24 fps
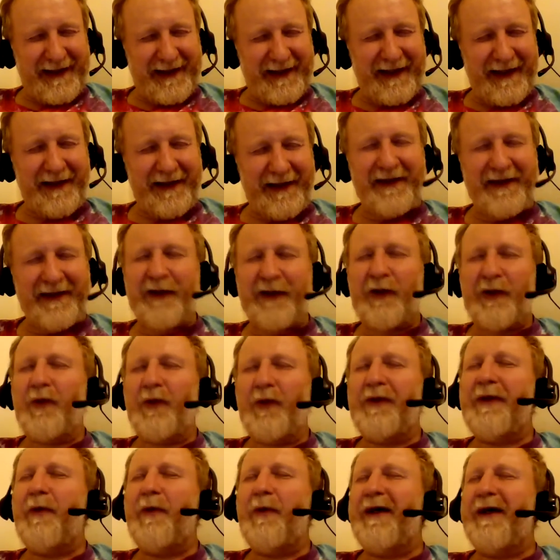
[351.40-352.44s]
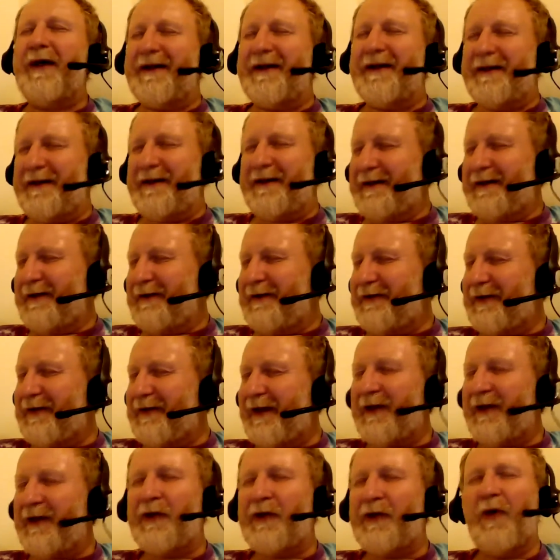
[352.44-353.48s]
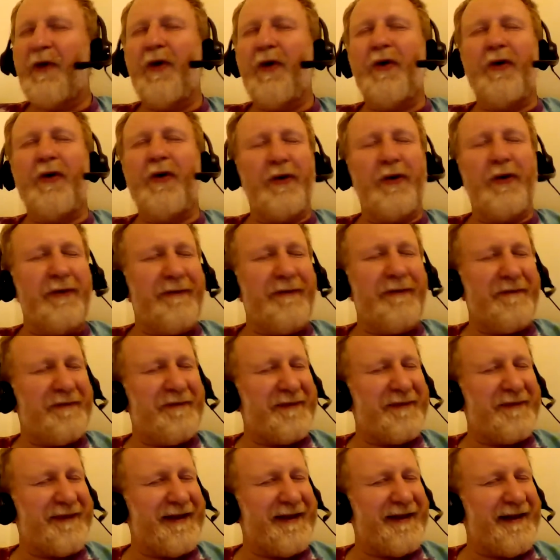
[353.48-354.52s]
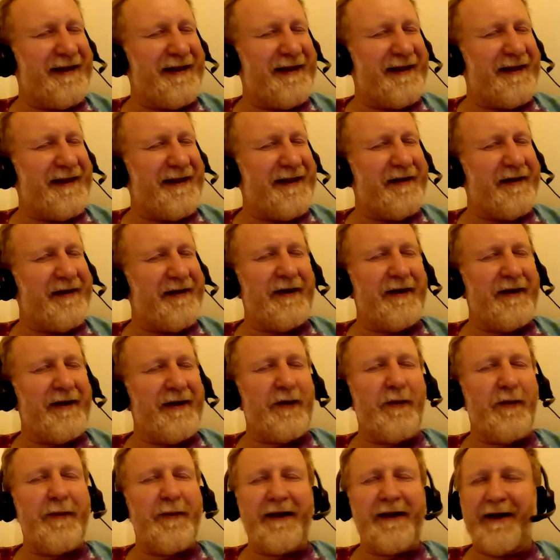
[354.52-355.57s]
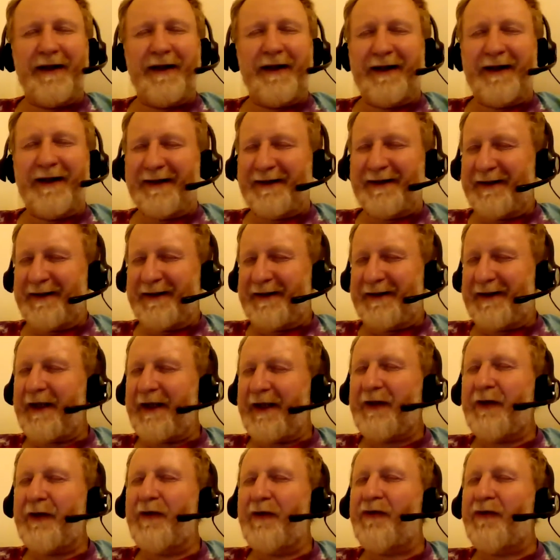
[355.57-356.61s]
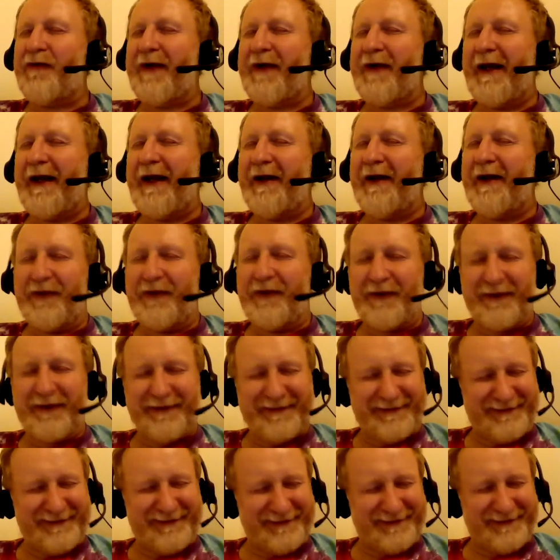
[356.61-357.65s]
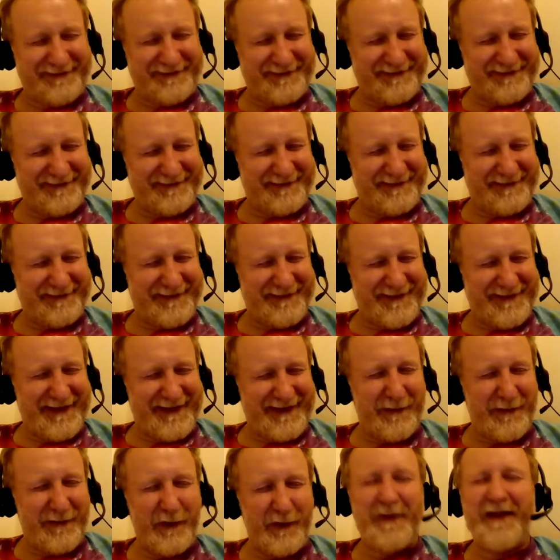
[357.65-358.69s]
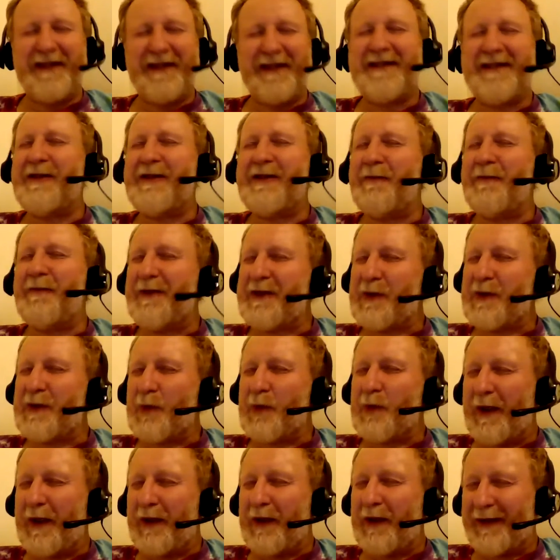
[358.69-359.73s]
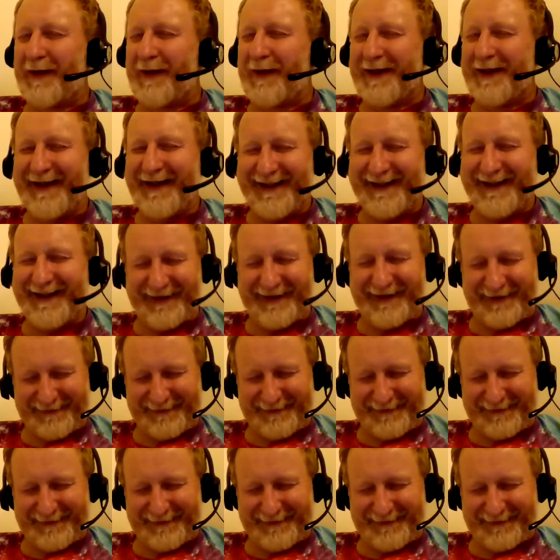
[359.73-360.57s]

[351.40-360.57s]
And thank you, the one, thank you all, thank you, my God, thank you, Creator, would be the simplest way to connect.